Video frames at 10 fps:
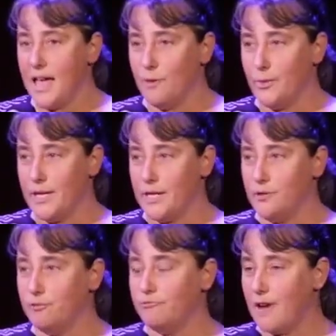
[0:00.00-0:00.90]
and
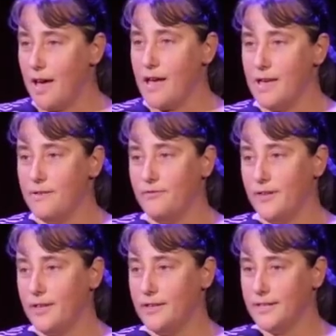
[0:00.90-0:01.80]
we
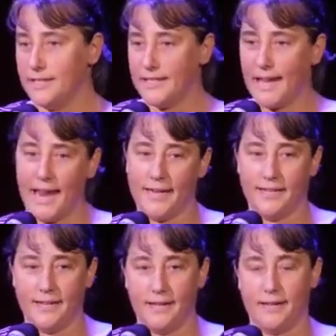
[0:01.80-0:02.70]
drive into
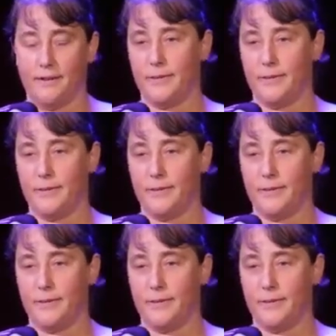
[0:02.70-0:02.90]
Canada,